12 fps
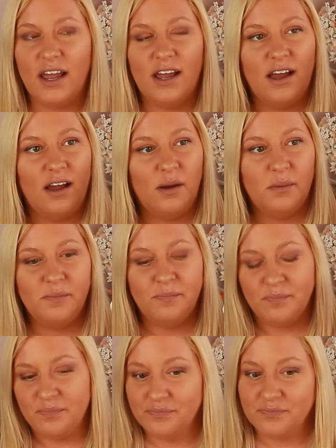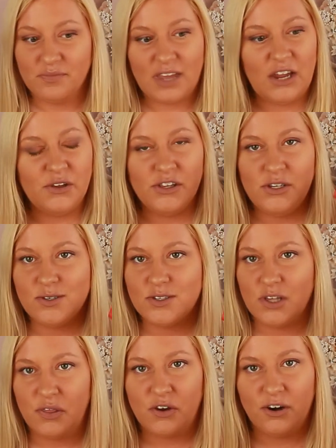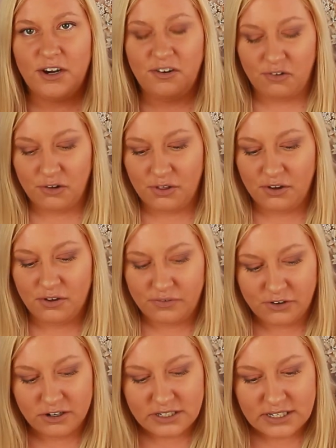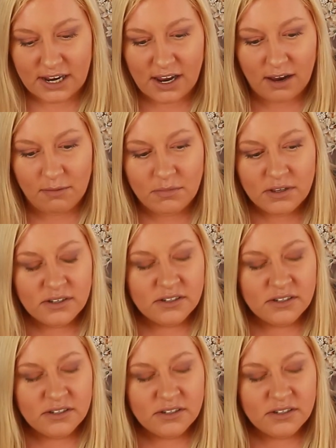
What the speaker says: I only used the 30 for the first time.